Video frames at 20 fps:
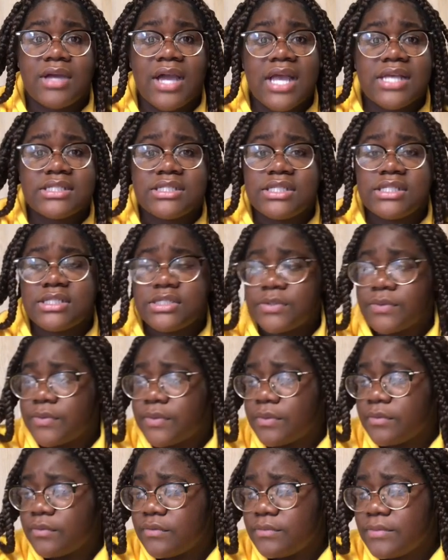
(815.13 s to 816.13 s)

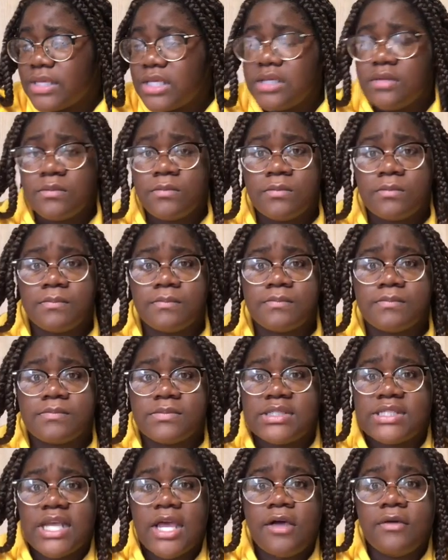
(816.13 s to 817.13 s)
disagree with me,
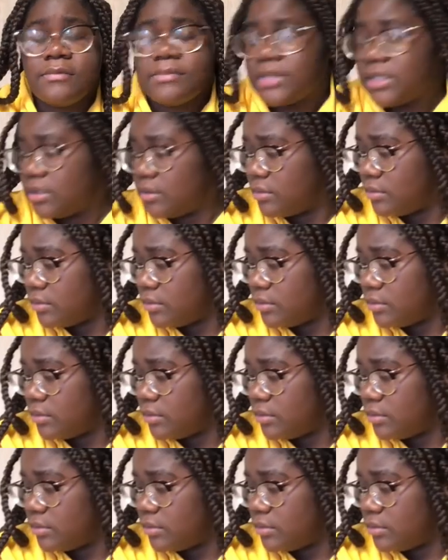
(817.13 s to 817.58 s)
tell me.